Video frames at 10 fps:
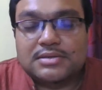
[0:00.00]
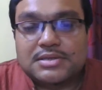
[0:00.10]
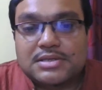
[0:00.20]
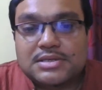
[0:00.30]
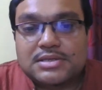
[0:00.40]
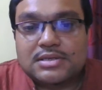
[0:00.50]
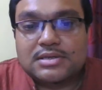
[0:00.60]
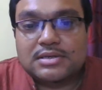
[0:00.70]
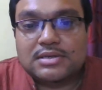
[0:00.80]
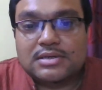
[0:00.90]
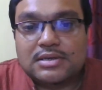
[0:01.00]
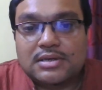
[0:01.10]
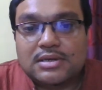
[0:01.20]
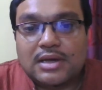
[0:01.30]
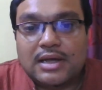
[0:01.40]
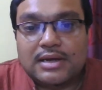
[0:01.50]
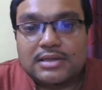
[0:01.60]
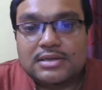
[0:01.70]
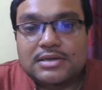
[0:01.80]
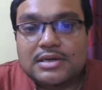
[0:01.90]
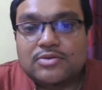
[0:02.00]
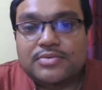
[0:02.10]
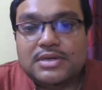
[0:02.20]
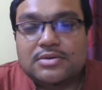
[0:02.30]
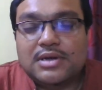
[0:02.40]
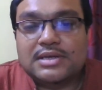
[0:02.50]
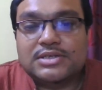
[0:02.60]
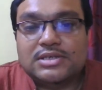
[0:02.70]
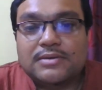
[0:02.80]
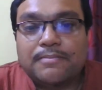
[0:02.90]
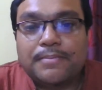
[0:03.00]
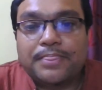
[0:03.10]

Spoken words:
This is another new video lecture,